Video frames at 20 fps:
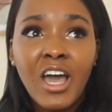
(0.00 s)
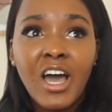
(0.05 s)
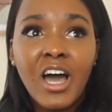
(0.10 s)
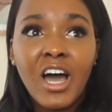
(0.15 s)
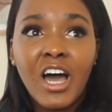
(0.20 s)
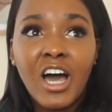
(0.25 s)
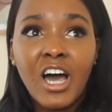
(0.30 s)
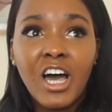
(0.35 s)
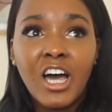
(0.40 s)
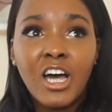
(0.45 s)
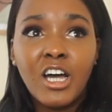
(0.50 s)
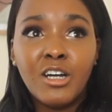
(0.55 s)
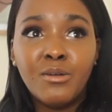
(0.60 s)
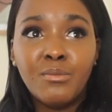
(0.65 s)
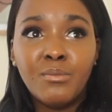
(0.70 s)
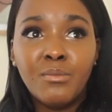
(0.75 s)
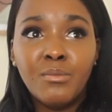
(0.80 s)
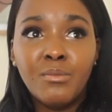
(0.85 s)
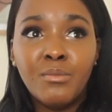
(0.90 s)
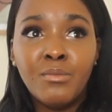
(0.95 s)

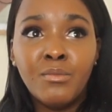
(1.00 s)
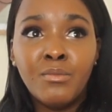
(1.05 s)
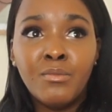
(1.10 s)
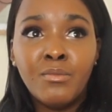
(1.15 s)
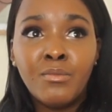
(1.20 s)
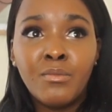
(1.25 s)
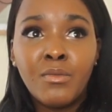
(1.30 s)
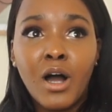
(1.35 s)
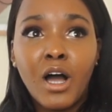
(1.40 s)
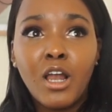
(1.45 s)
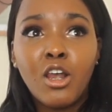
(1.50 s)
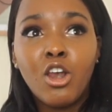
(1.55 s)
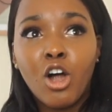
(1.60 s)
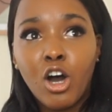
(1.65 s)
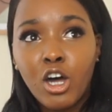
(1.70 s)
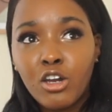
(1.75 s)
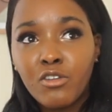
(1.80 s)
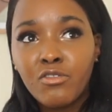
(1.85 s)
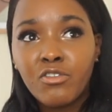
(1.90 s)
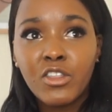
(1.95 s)
um, a
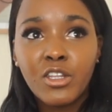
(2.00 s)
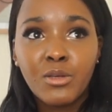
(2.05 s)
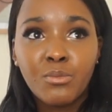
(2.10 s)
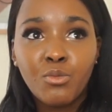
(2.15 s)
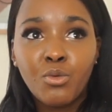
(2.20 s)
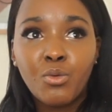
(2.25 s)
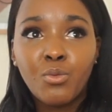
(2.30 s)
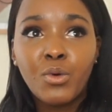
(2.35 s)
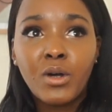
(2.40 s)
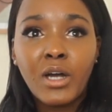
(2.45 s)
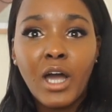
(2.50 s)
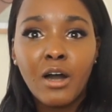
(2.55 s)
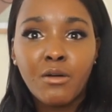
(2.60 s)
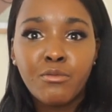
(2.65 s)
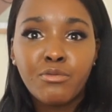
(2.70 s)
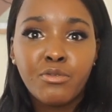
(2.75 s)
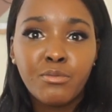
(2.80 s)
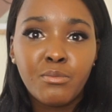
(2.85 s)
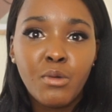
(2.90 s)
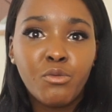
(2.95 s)
lot of them come
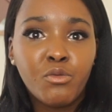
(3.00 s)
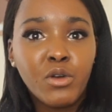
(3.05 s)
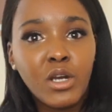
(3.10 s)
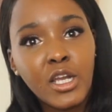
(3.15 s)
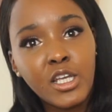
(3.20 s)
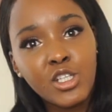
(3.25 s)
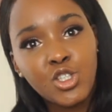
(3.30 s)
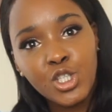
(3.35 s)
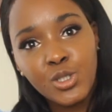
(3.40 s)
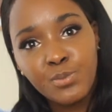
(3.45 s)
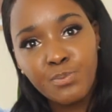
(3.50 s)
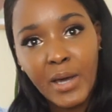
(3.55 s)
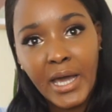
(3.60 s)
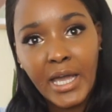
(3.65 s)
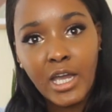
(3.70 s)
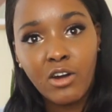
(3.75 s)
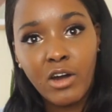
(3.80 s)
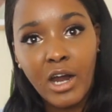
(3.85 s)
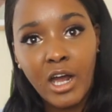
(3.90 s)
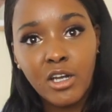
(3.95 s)
from a religious
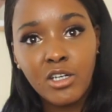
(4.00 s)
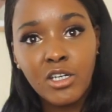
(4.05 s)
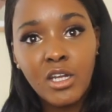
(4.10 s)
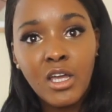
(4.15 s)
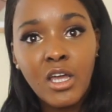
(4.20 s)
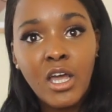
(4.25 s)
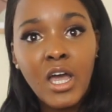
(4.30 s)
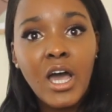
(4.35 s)
background,